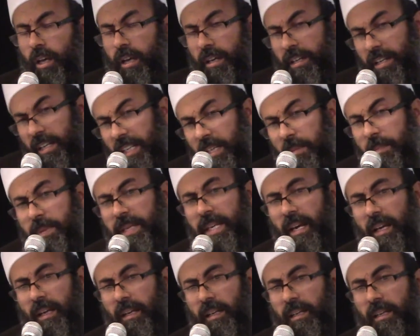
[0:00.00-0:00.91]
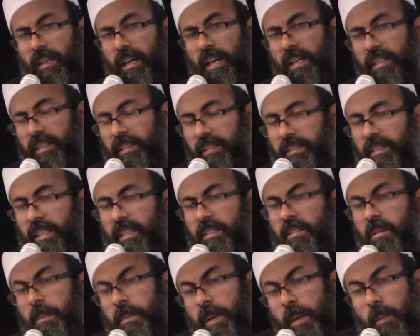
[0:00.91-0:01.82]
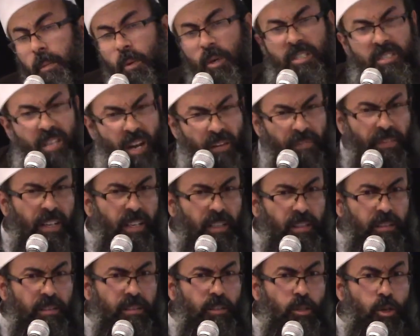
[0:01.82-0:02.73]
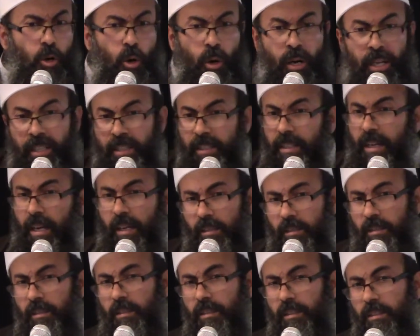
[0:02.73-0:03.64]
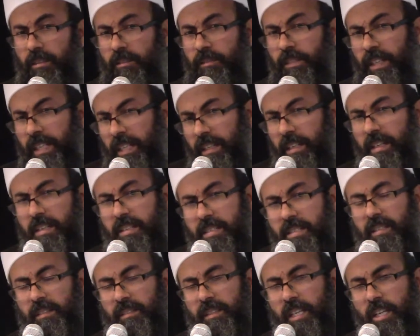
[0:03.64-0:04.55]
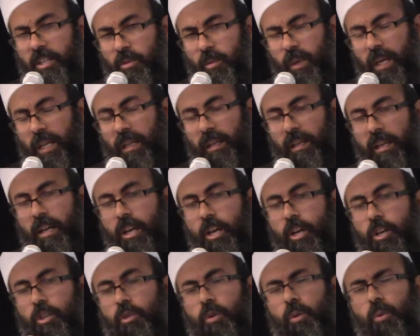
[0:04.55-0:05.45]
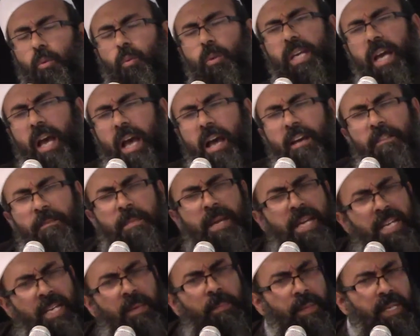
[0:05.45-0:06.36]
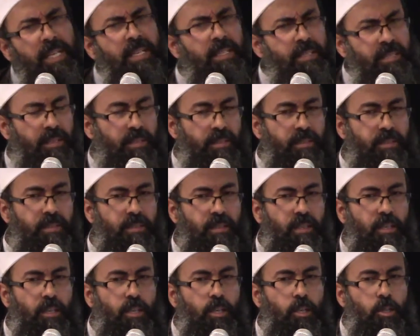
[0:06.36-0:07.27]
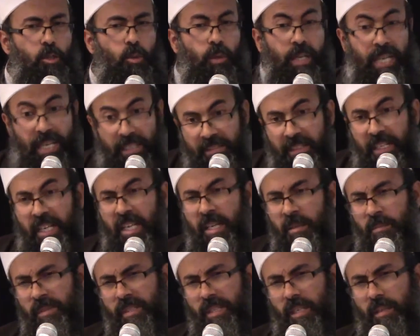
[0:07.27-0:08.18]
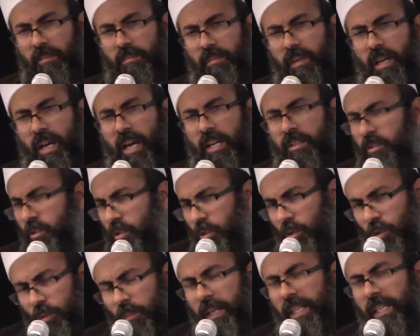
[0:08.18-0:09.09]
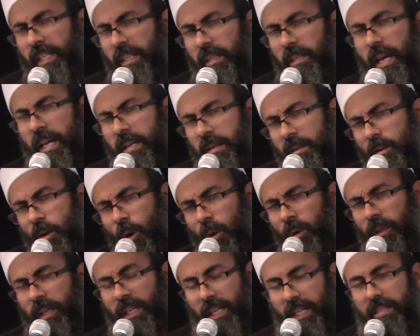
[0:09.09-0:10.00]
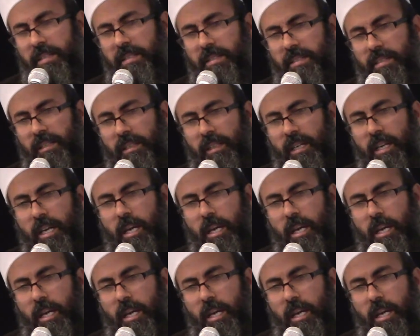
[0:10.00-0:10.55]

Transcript: Libya, and still people suffering. Rohingya, very recent as well. So we have many places, you can name them, and too many and long list.